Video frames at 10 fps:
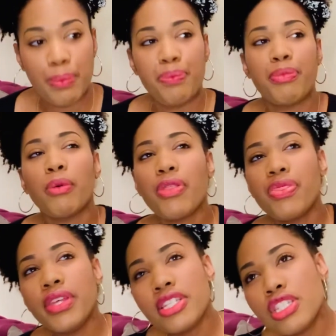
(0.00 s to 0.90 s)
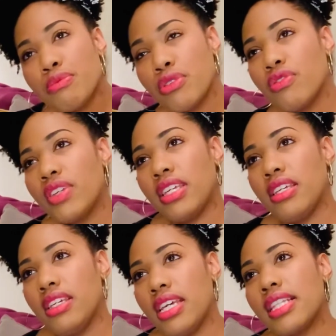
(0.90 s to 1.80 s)
But with this
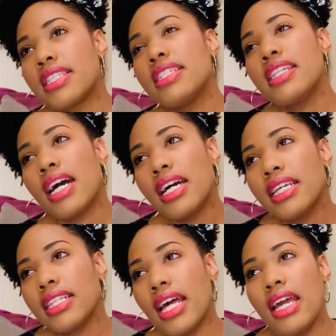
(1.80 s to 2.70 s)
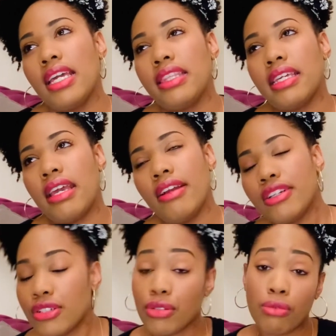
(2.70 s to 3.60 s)
movie, it's not like the
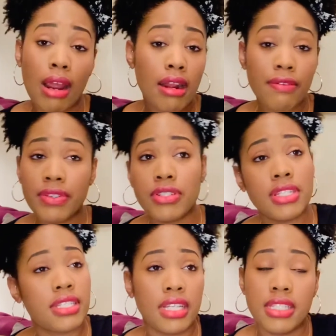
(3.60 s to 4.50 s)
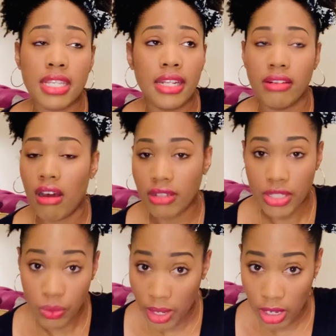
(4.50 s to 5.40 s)
characters ride off into the sunset and all is
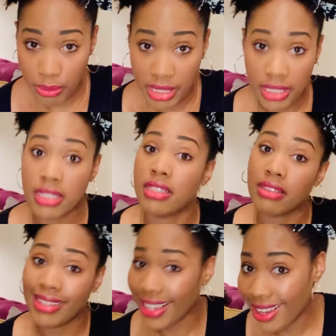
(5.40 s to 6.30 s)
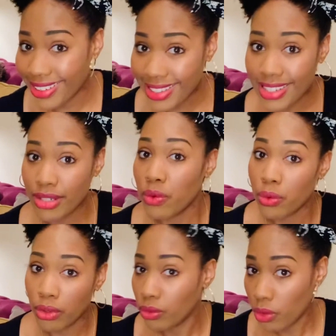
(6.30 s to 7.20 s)
well, because again, it's still
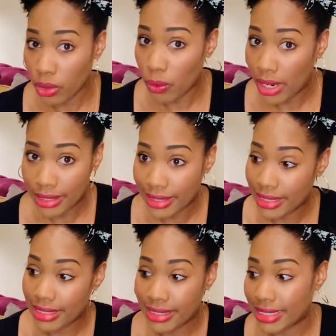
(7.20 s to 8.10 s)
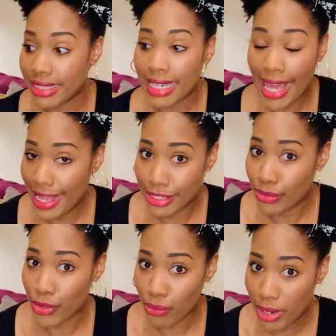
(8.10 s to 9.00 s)
World War One. It didn't end
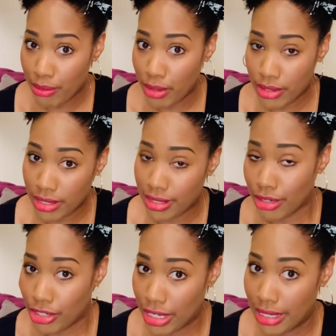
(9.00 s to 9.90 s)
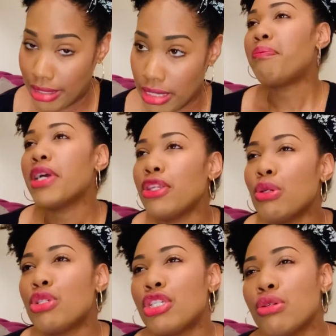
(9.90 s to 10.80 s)
with rainbows and sunshine. But
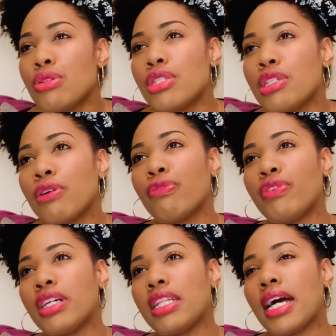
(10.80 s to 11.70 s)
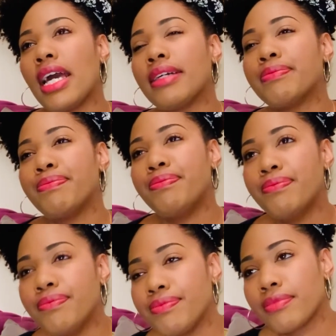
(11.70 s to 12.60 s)
you do still feel like,
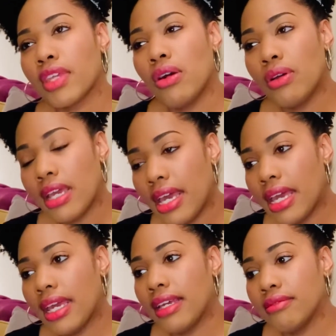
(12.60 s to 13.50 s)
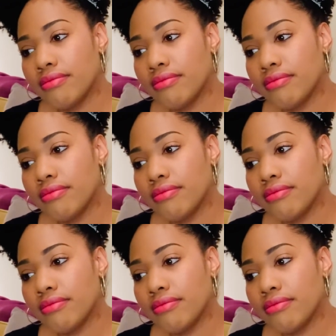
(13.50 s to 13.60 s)
mm, okay,